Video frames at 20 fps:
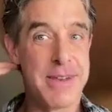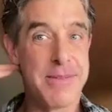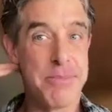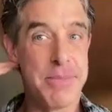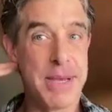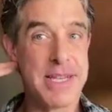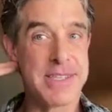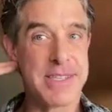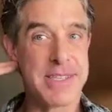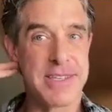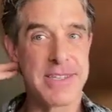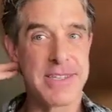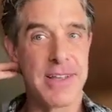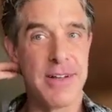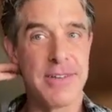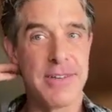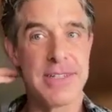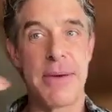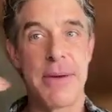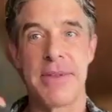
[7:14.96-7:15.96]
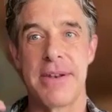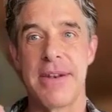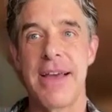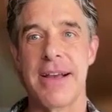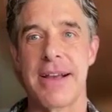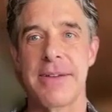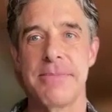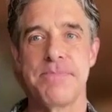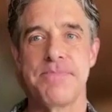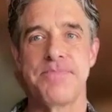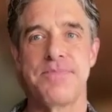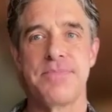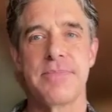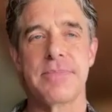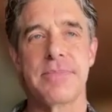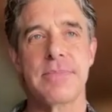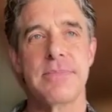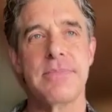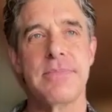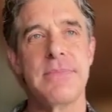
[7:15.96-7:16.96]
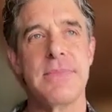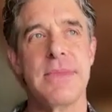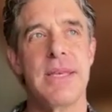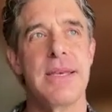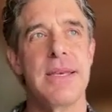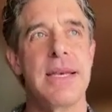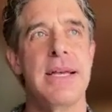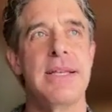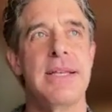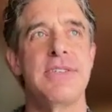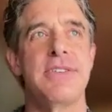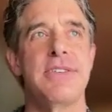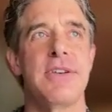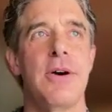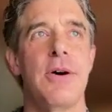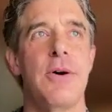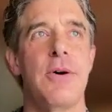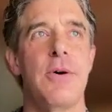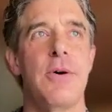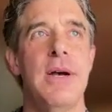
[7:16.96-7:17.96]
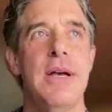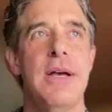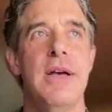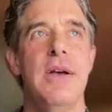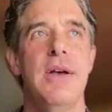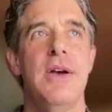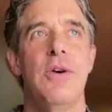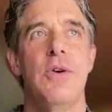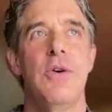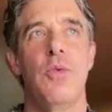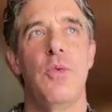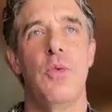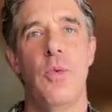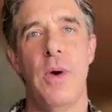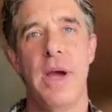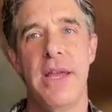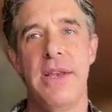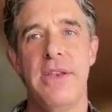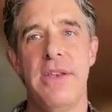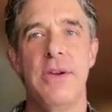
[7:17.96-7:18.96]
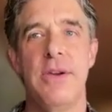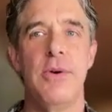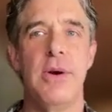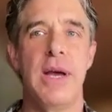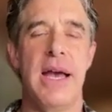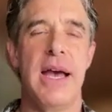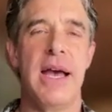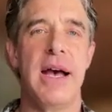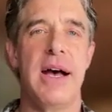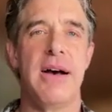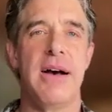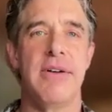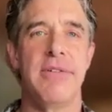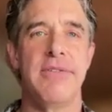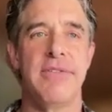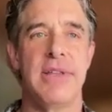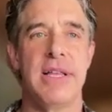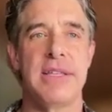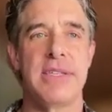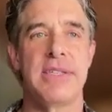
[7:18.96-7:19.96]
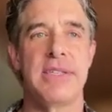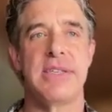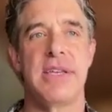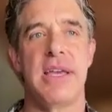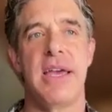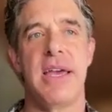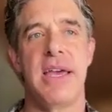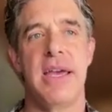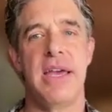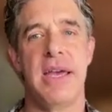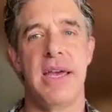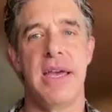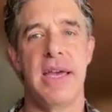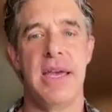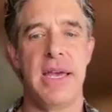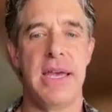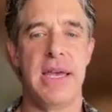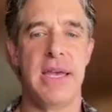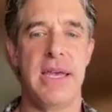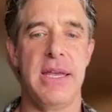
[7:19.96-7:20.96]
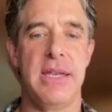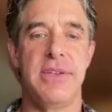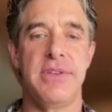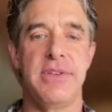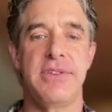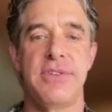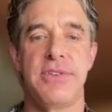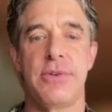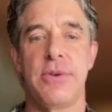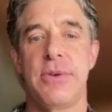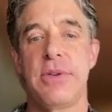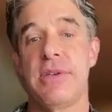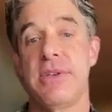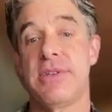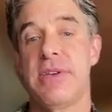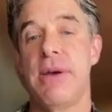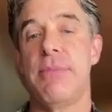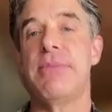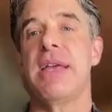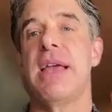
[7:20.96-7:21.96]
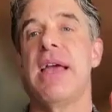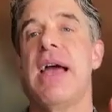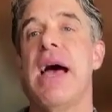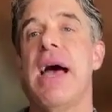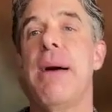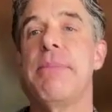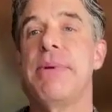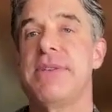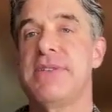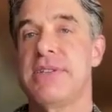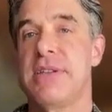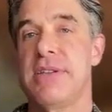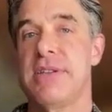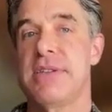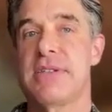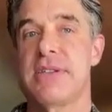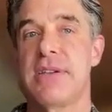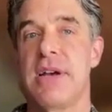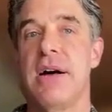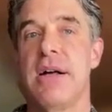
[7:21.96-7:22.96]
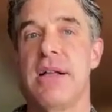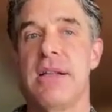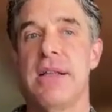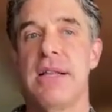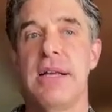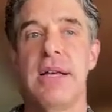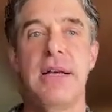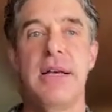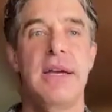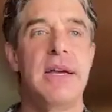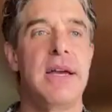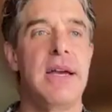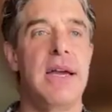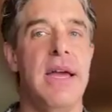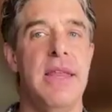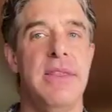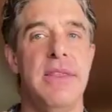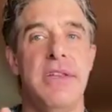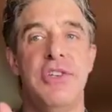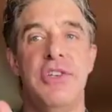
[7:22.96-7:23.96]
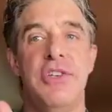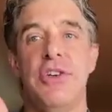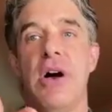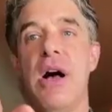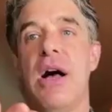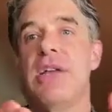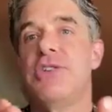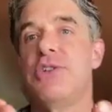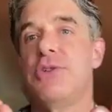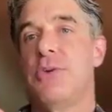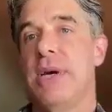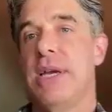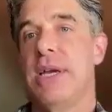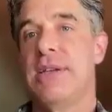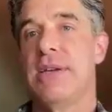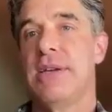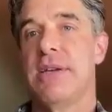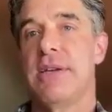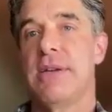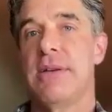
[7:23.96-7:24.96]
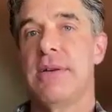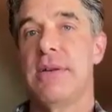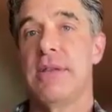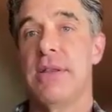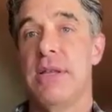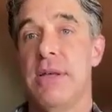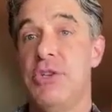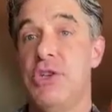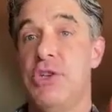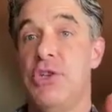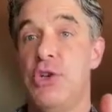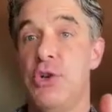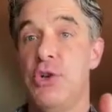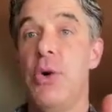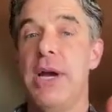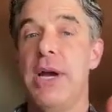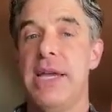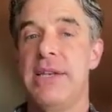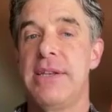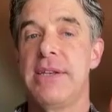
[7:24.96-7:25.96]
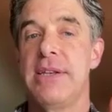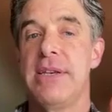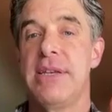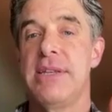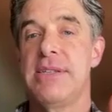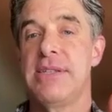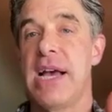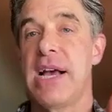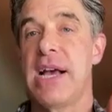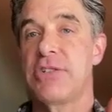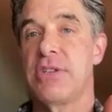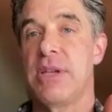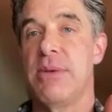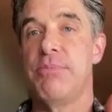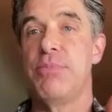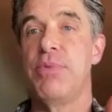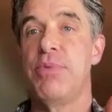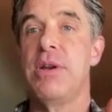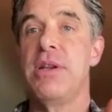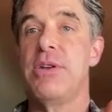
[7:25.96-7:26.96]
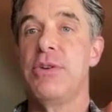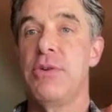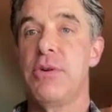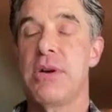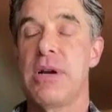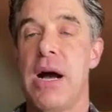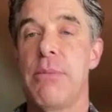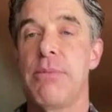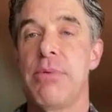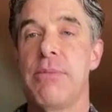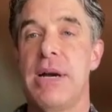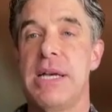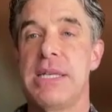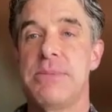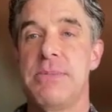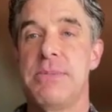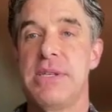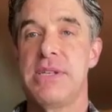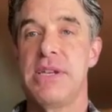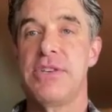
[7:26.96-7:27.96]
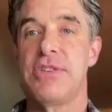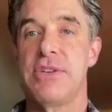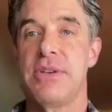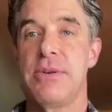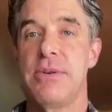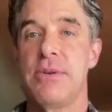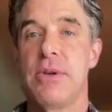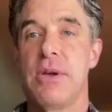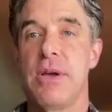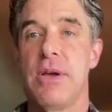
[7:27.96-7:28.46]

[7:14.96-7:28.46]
base of the skull, top of the neck. Mm-hmm. And so when you have, let's say, something happens to the skull and the jaw joint, the joint is actually put into a compromised position,